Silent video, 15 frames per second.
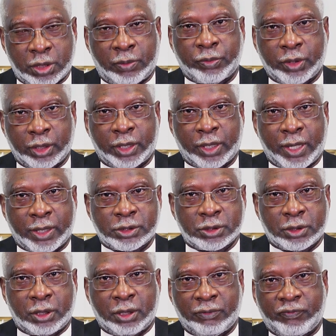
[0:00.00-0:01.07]
something that I
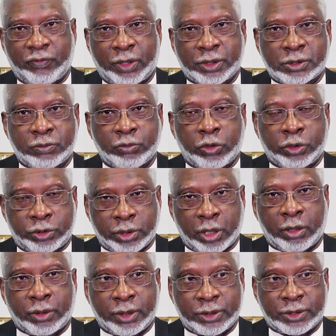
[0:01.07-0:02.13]
should invest more
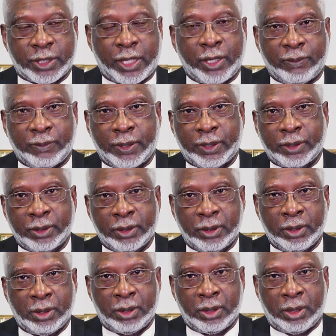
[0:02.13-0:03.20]
thought and time
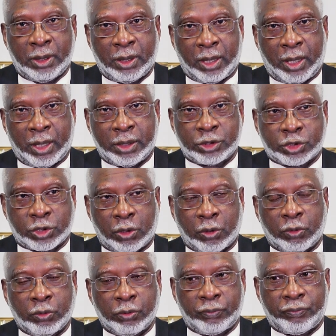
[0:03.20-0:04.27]
in. And
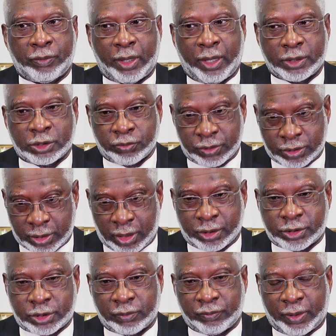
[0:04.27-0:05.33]
so as a
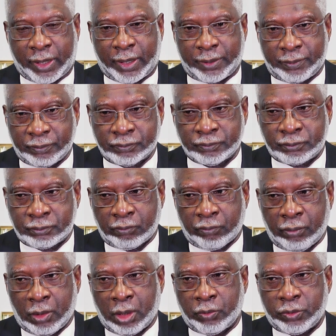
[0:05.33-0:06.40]
result of that,
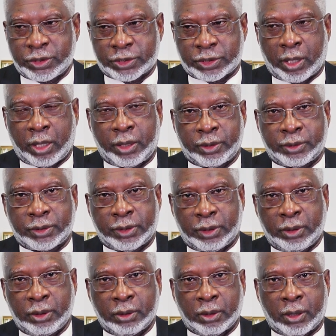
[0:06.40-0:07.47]
we started
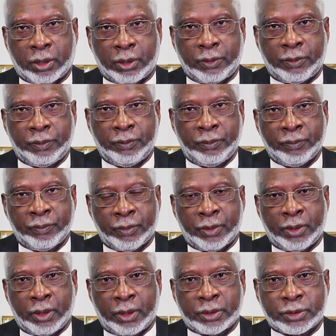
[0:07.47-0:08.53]
the uh,
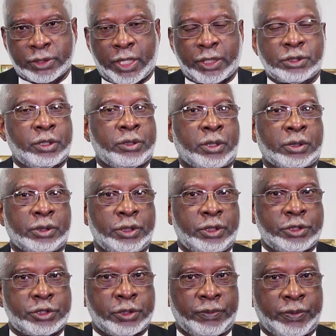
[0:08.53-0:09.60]
Satcher Health
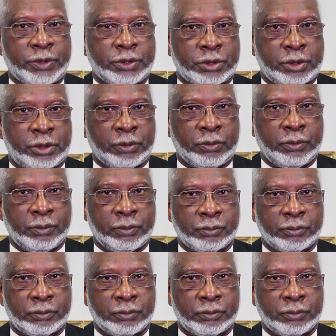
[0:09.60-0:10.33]
Leadership Institute.